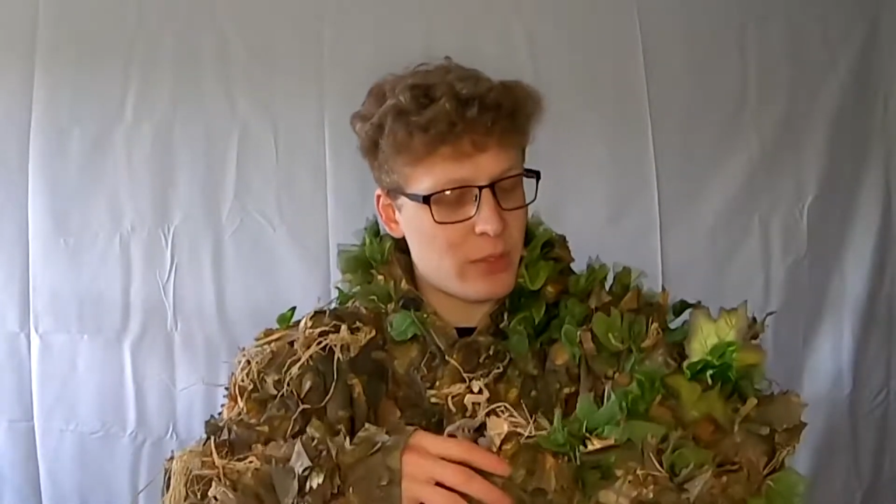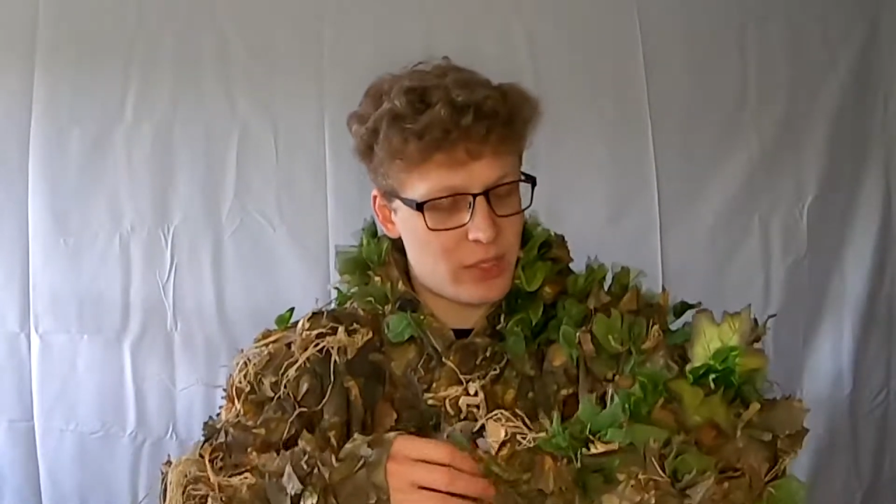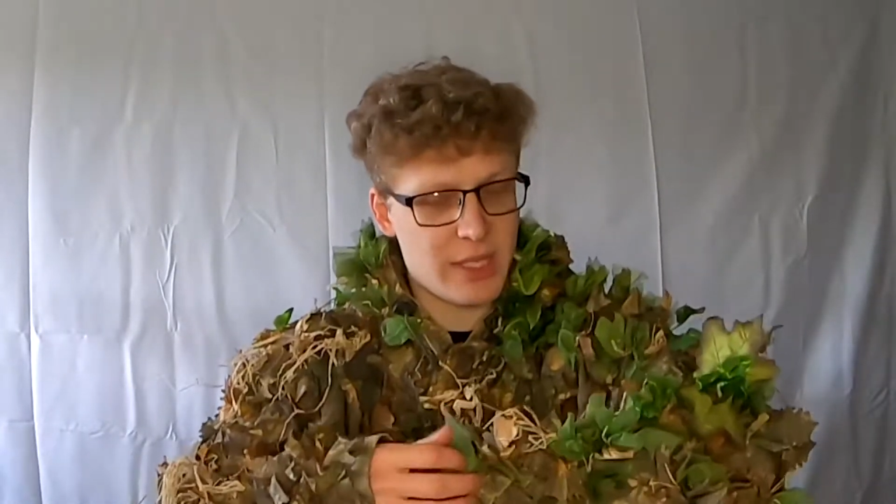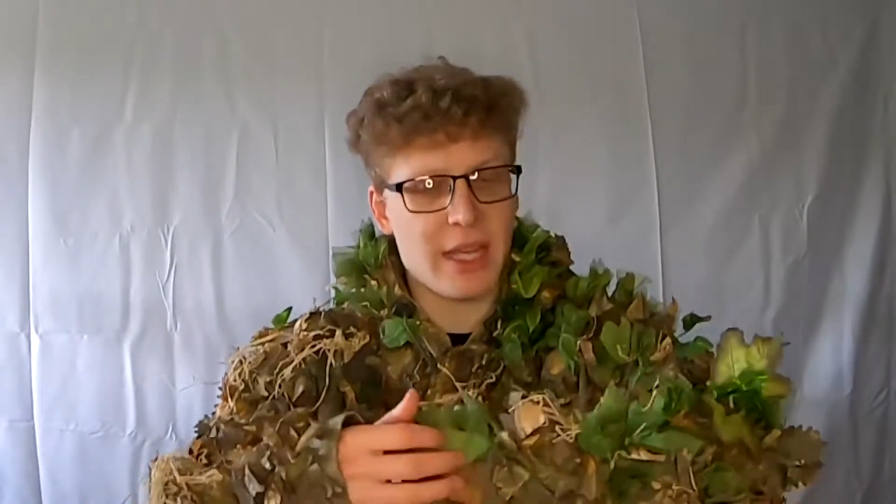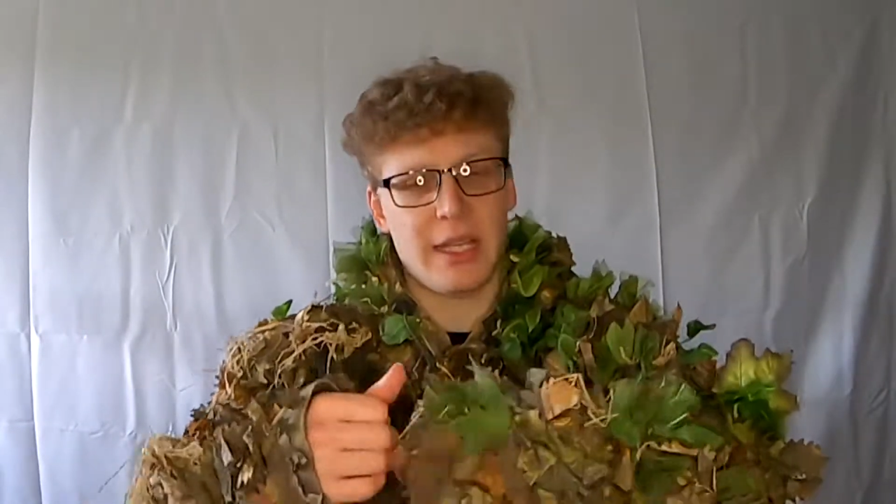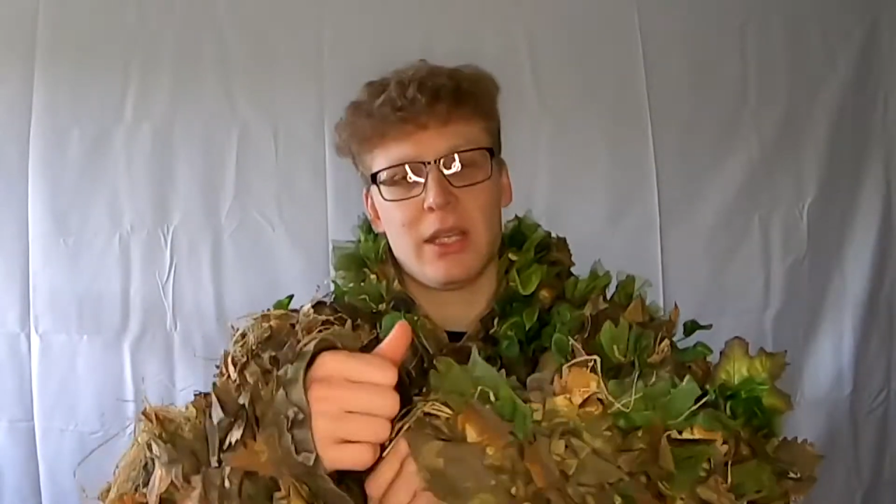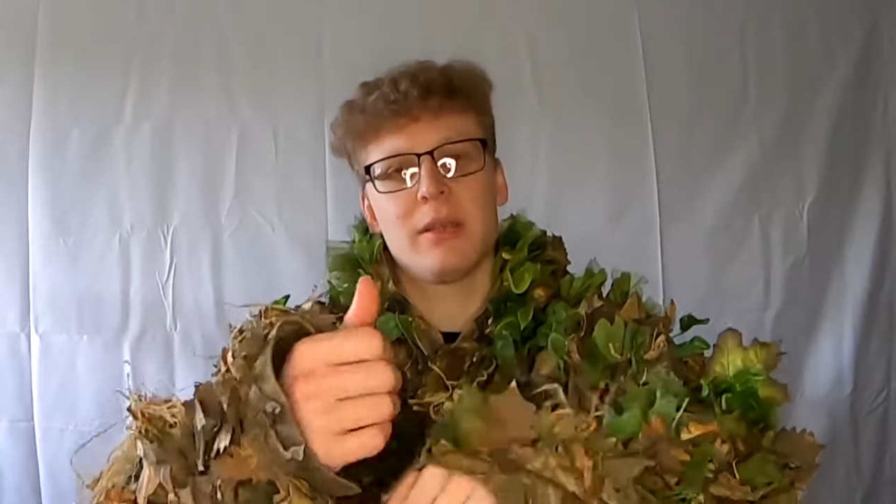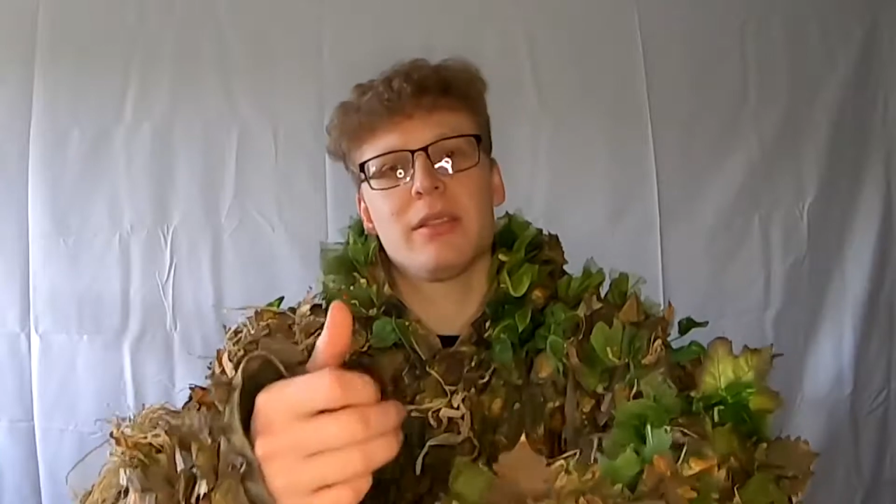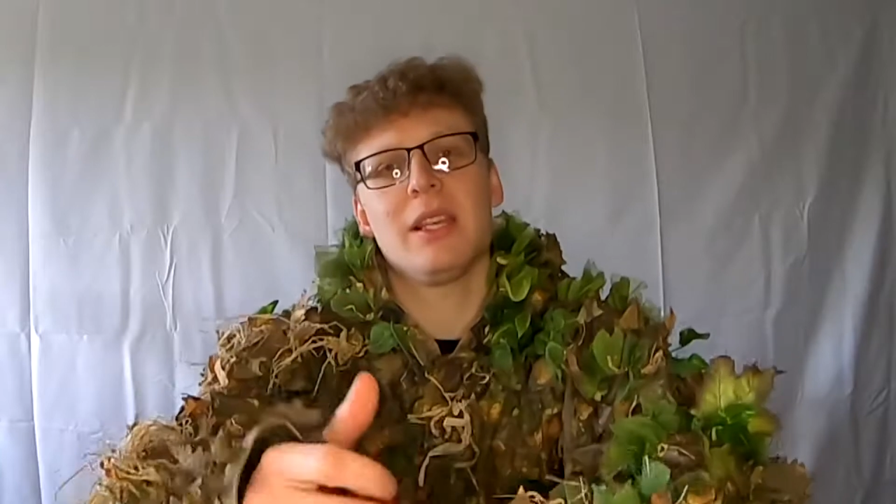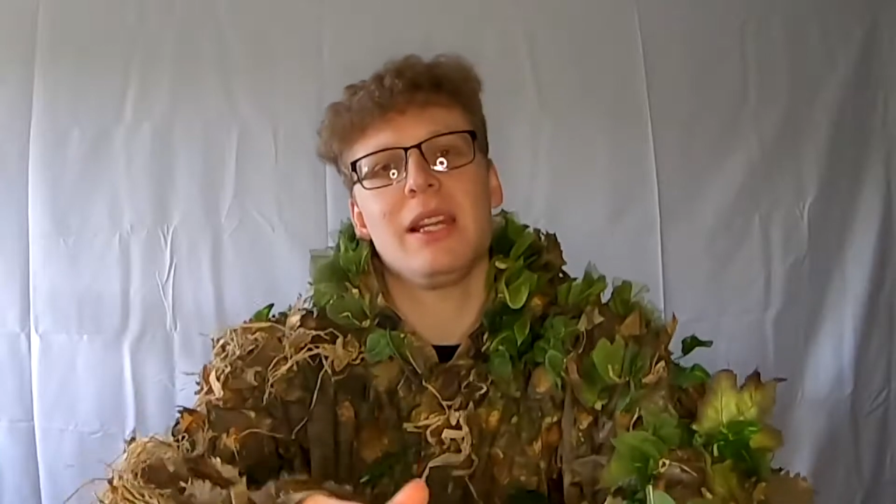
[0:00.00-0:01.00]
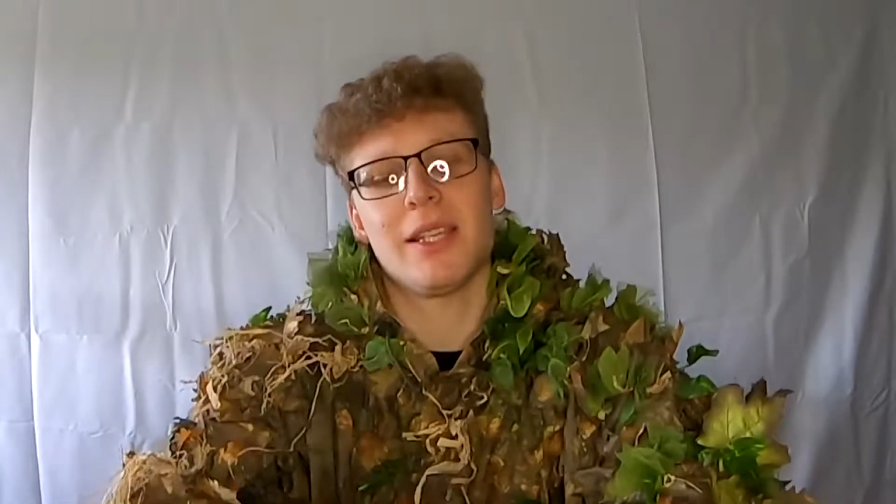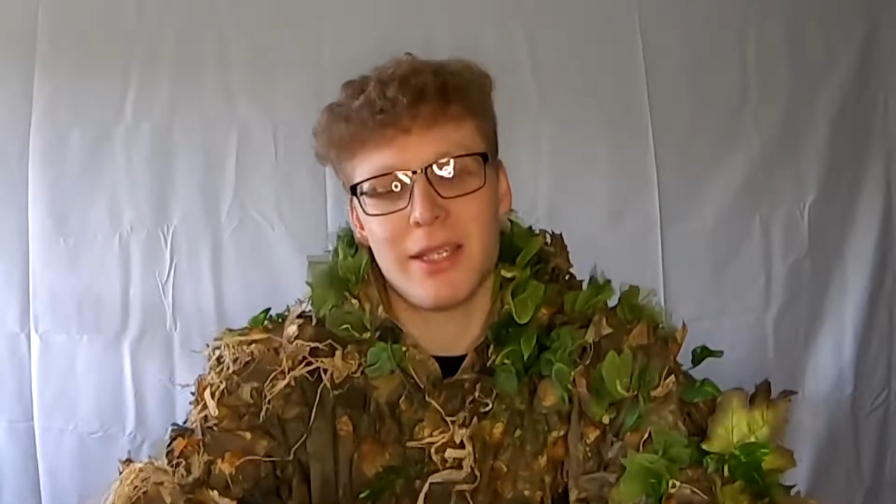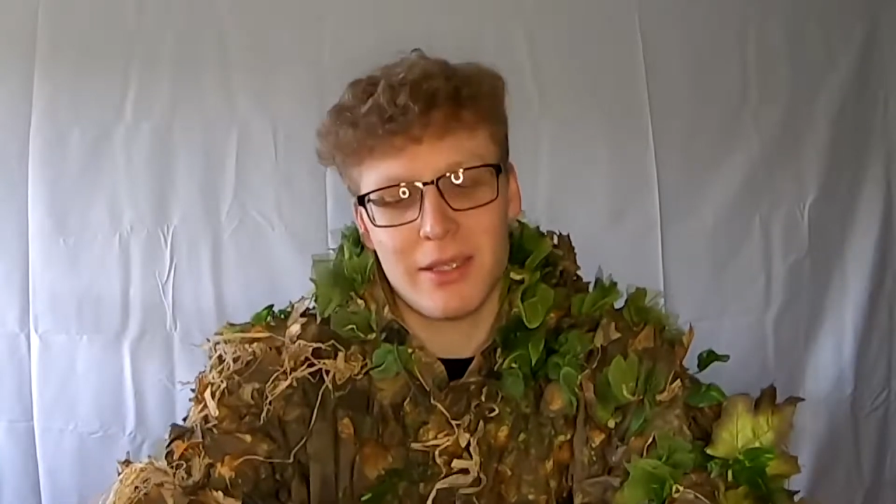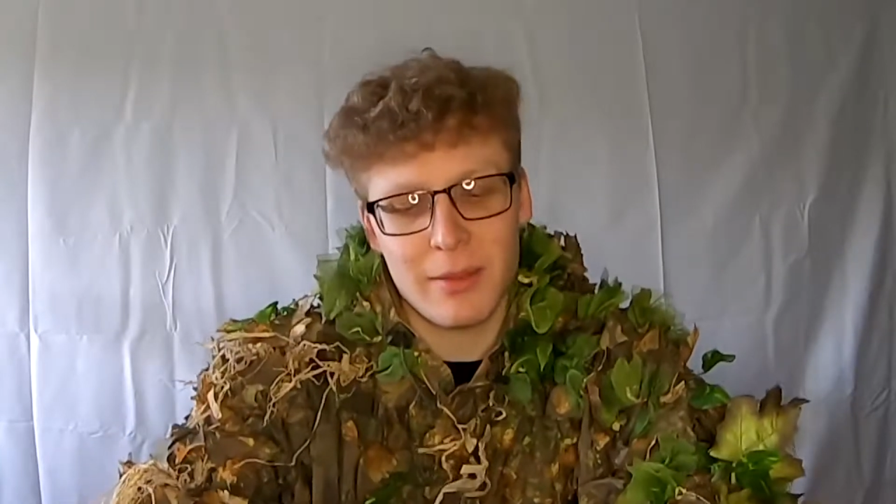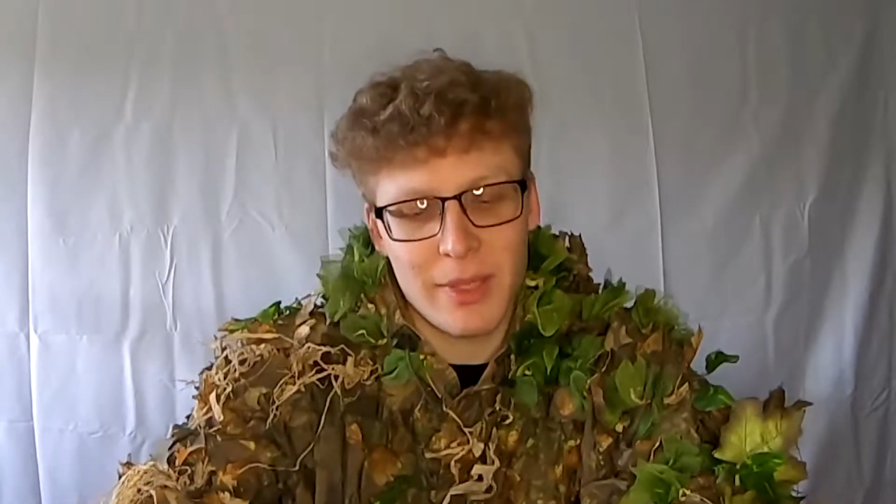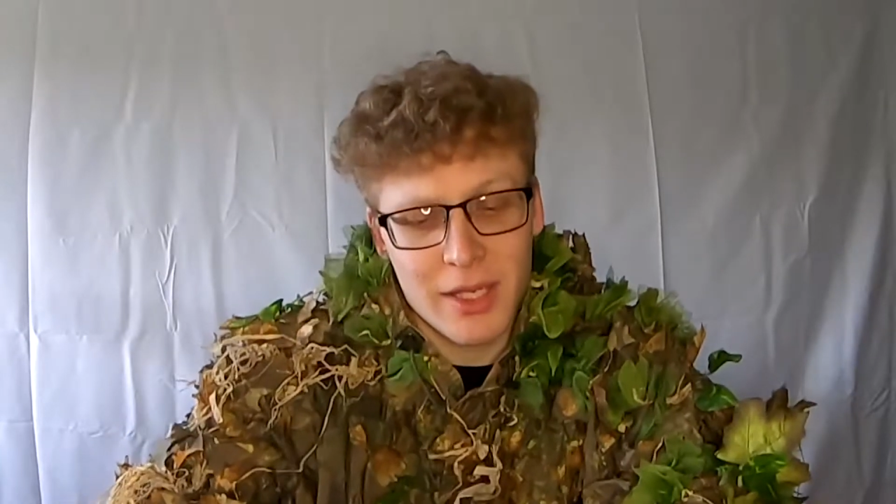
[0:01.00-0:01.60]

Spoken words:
Mustang concealing system.